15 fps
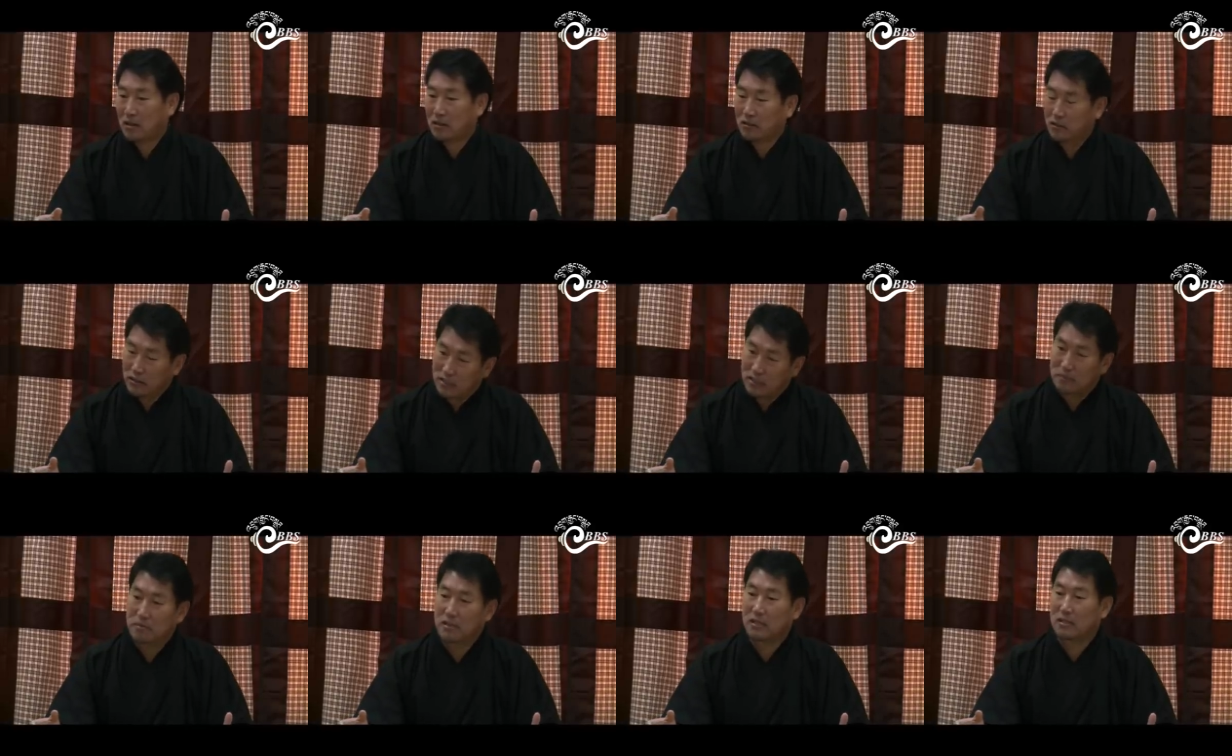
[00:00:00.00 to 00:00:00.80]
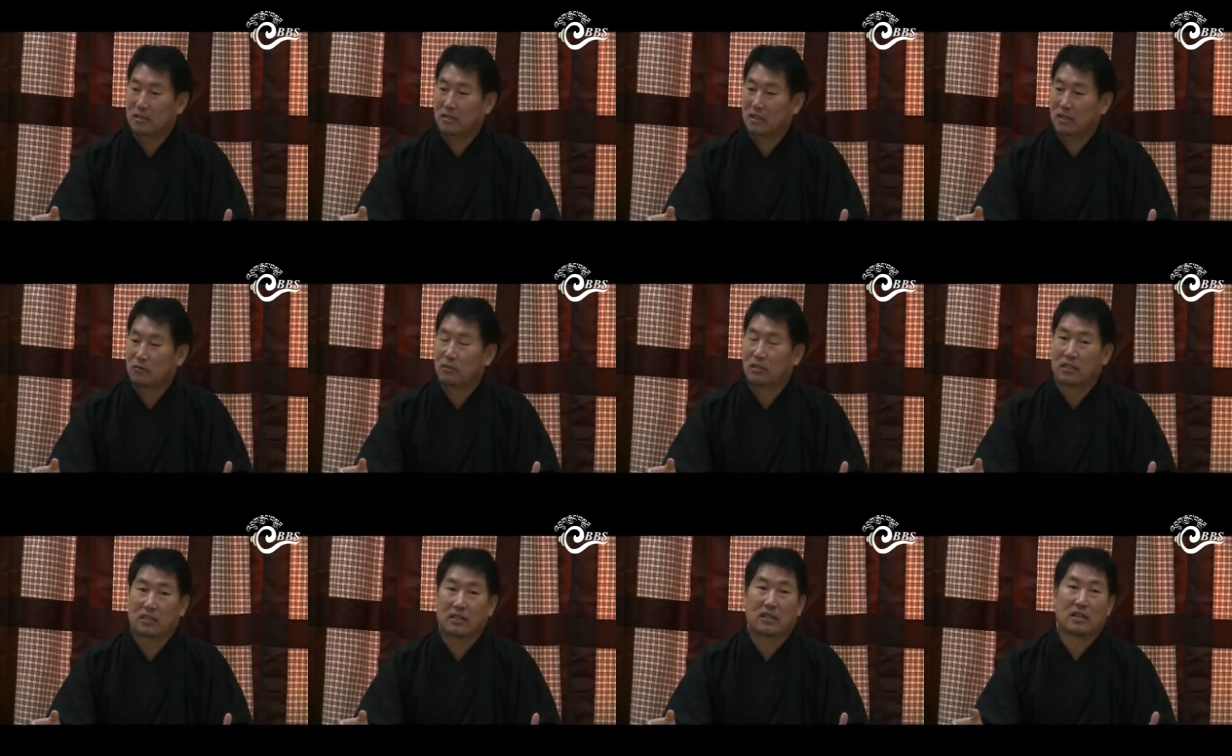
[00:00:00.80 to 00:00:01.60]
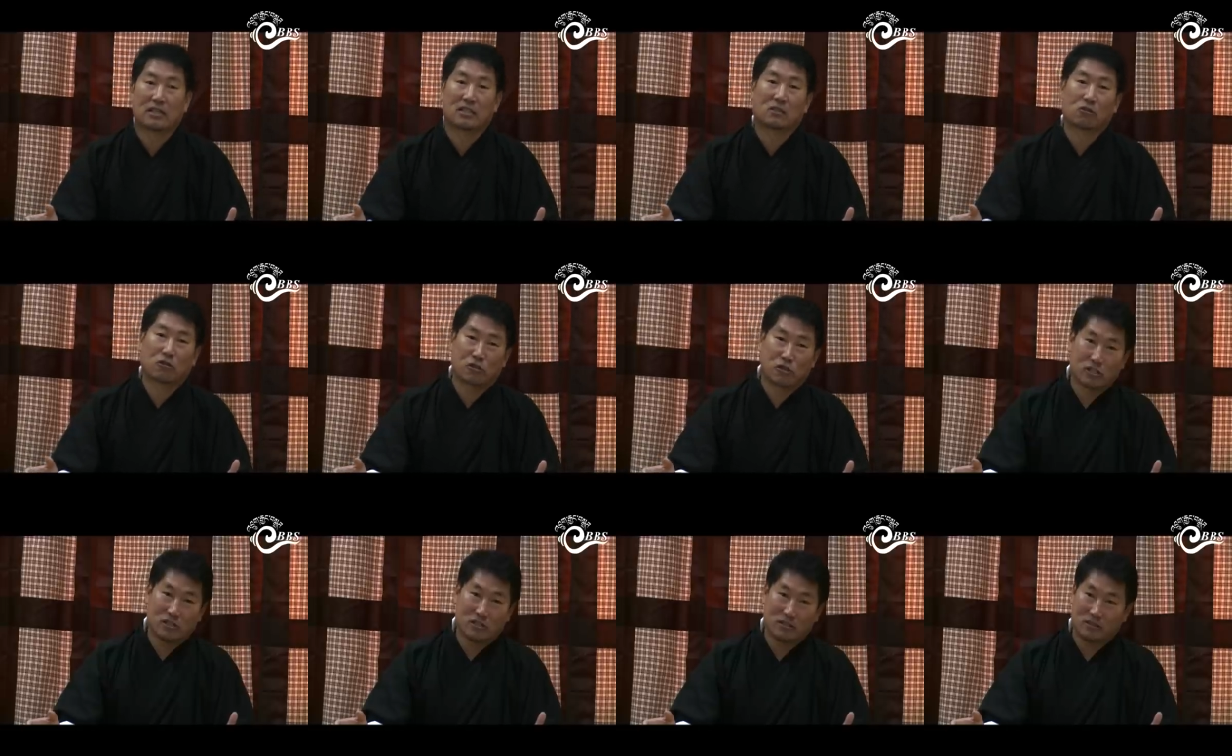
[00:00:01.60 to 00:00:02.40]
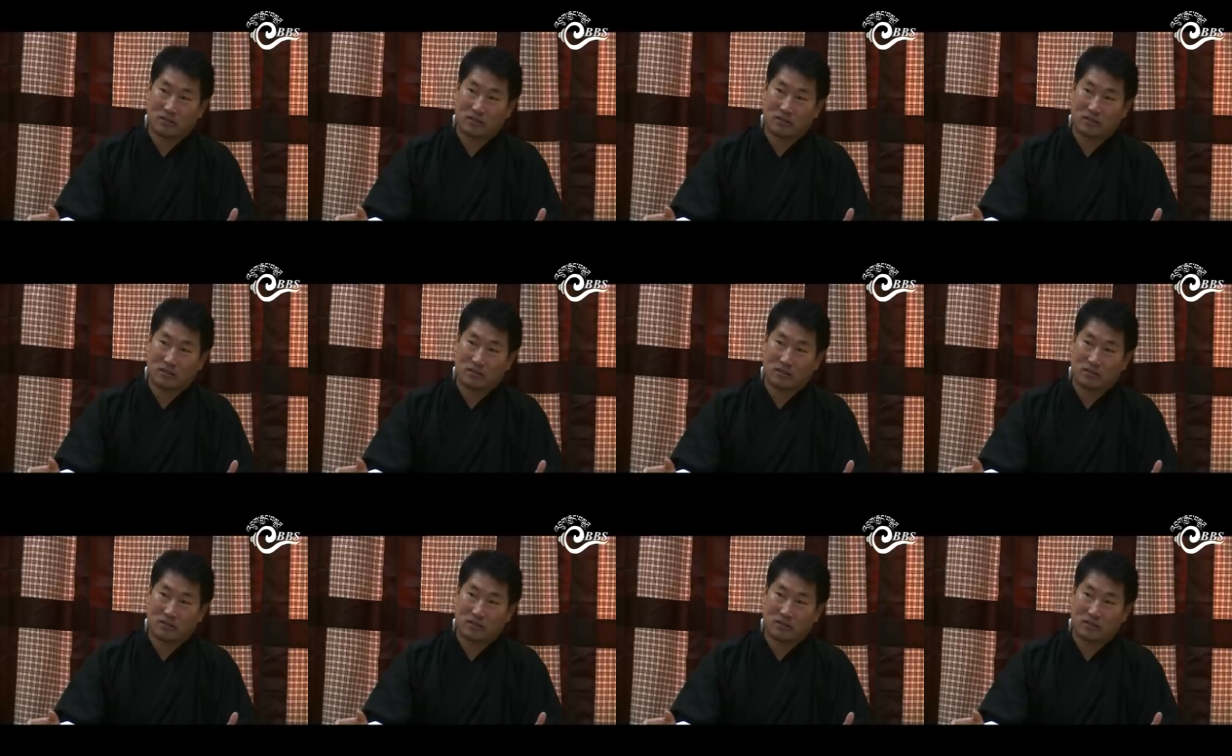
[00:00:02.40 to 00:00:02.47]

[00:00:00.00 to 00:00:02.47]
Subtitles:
So it appears that we can neither question